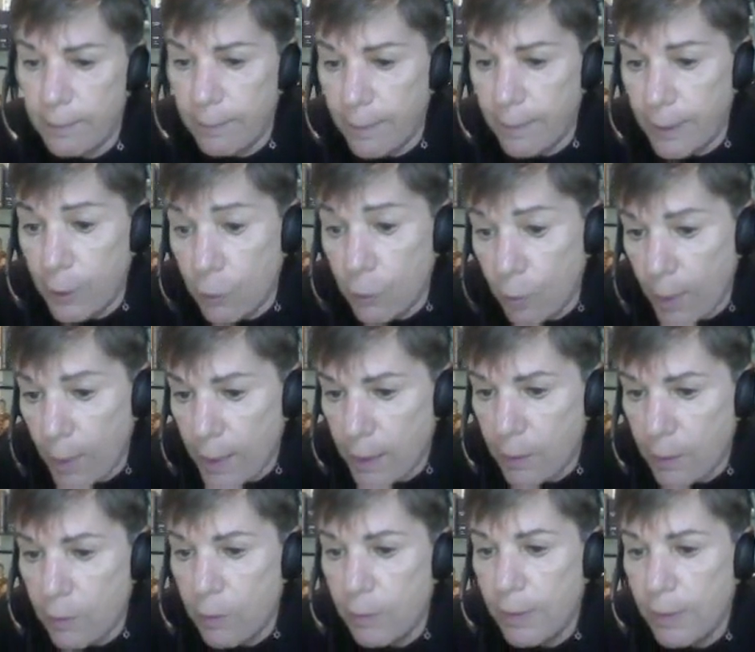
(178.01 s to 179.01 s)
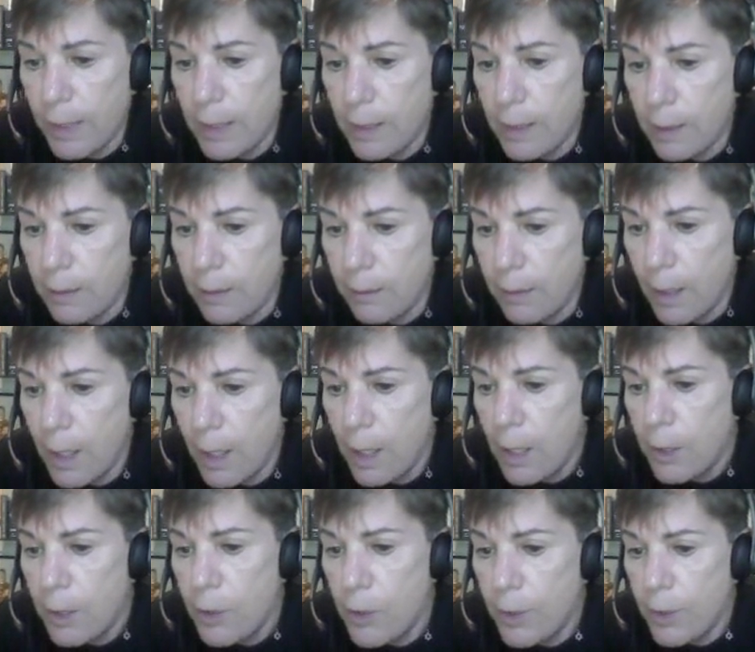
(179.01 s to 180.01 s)
the great news is
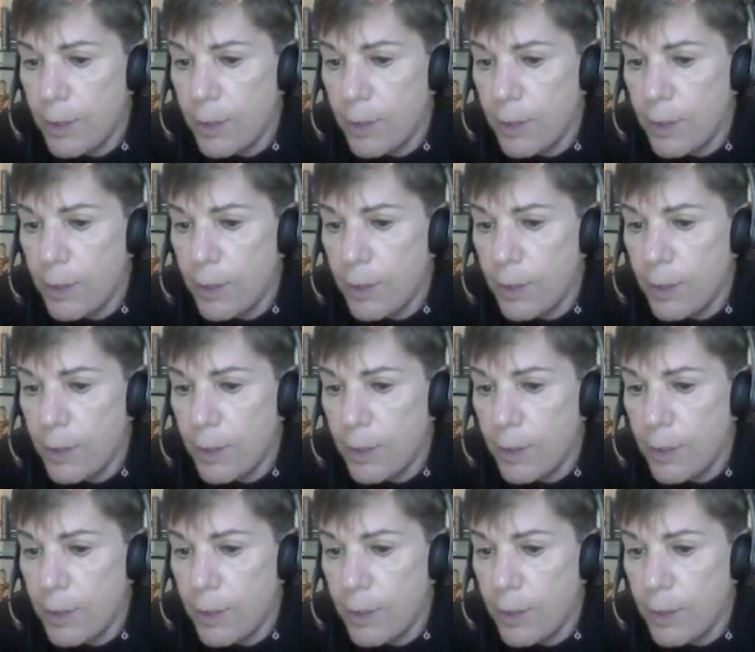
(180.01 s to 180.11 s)
you